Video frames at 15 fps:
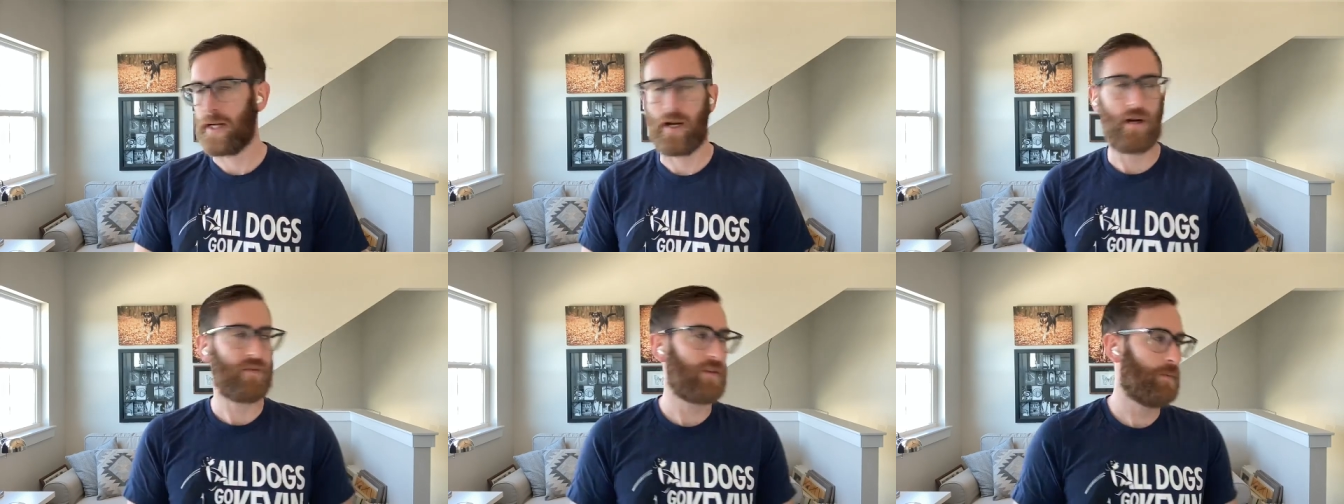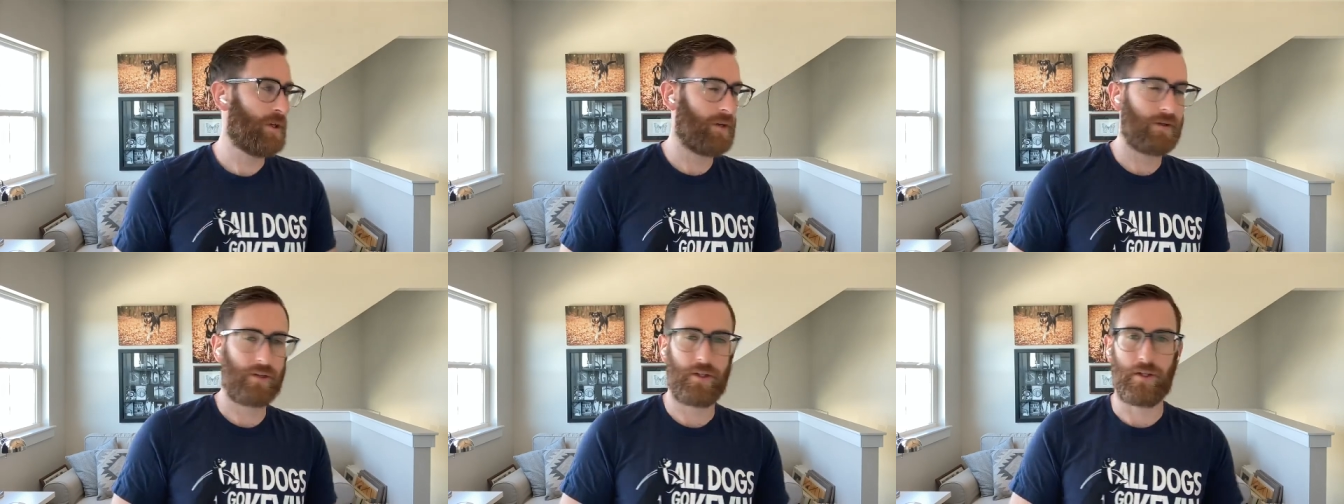hanging out for
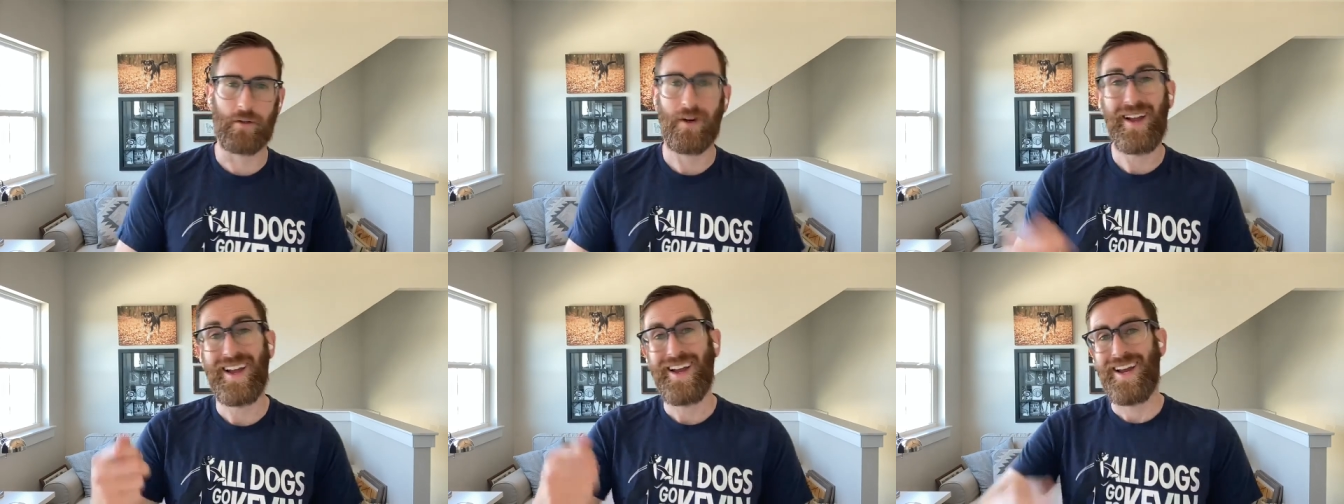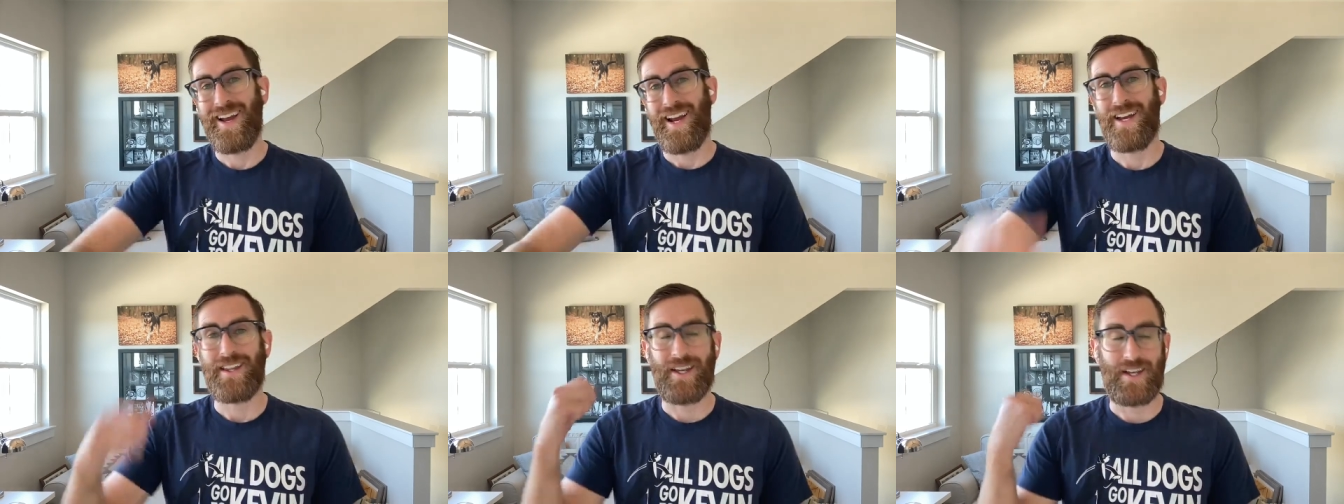a minute or two,
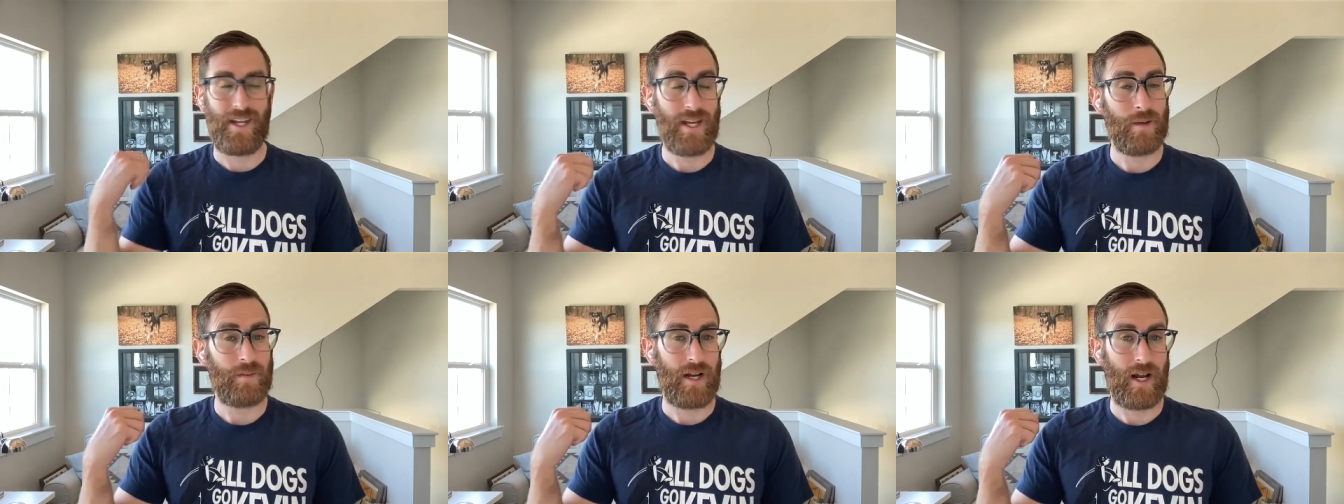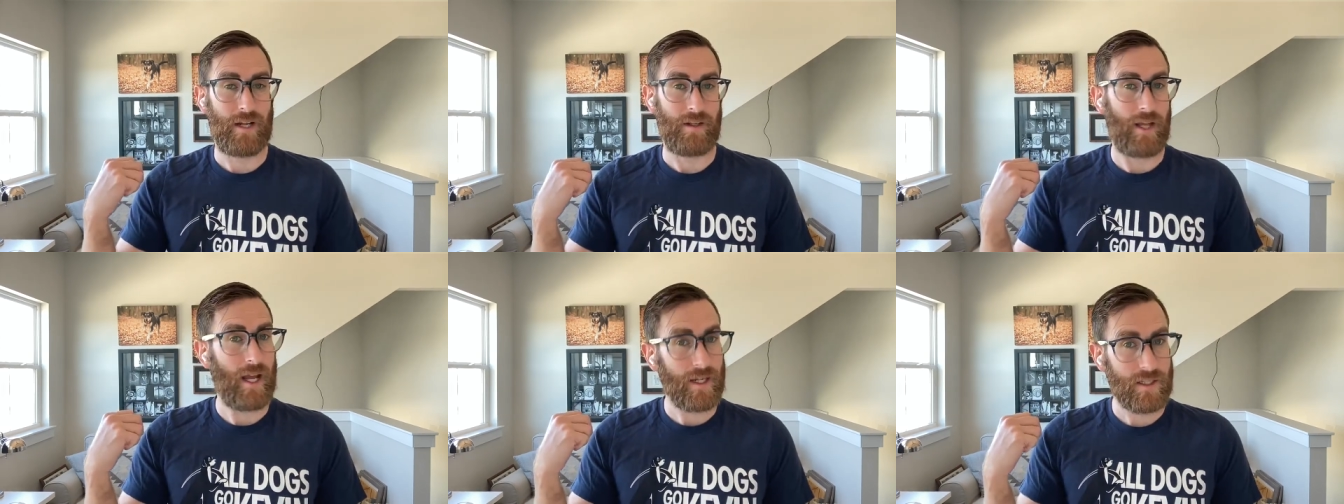and then him and
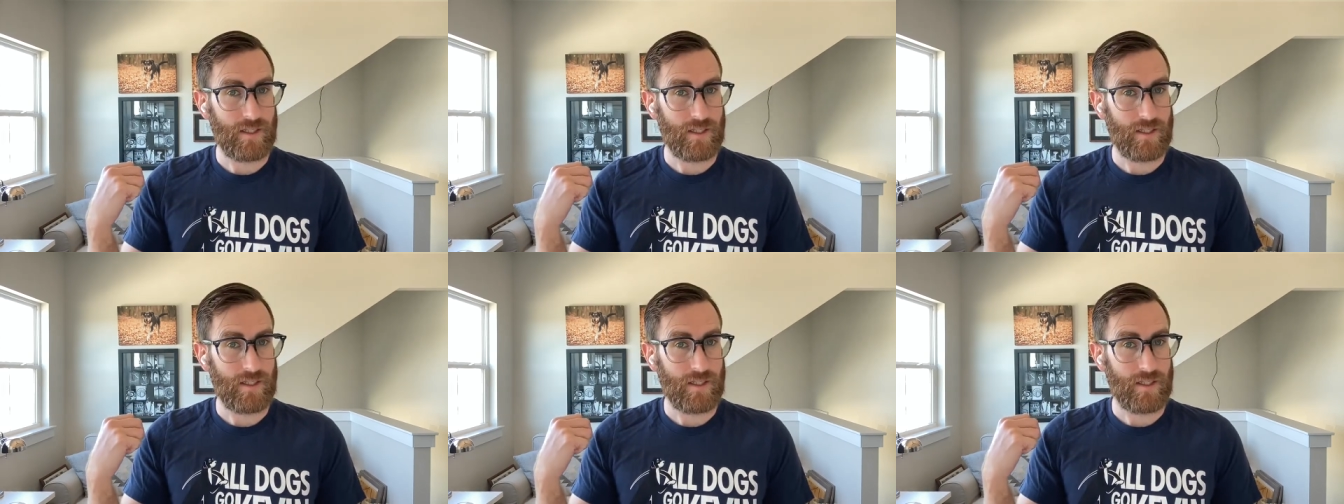I